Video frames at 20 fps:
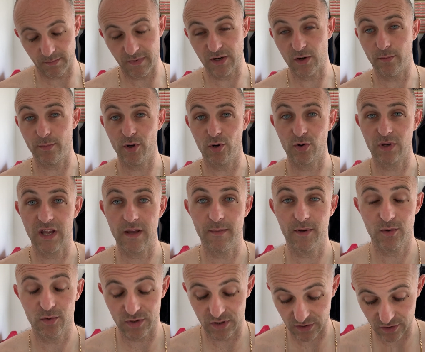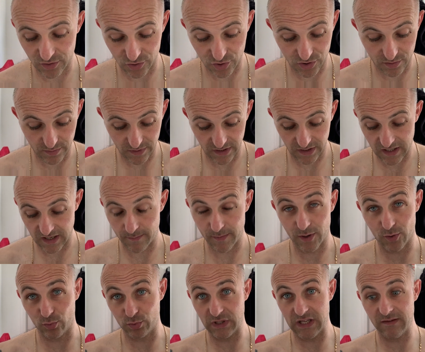may not be all chemicals, it could just be the
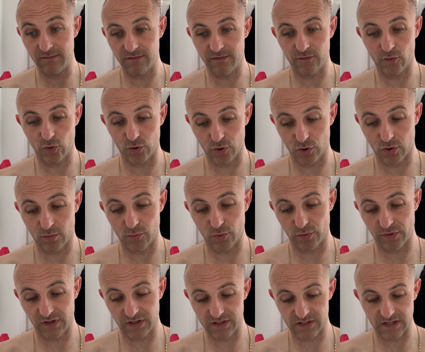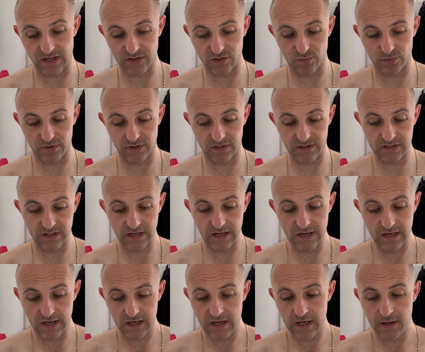chemical name for normal things, natural things.
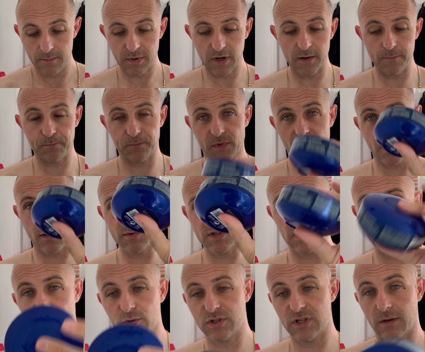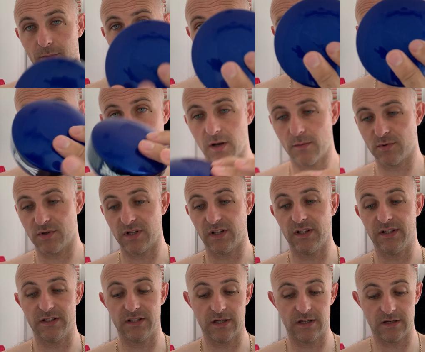But it comes in a little tub, comes with a
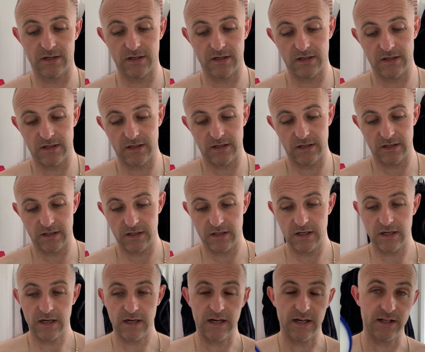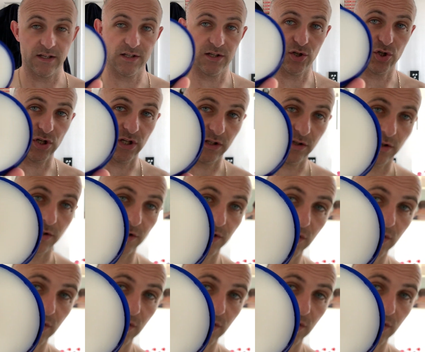lid, and it's a shit ton of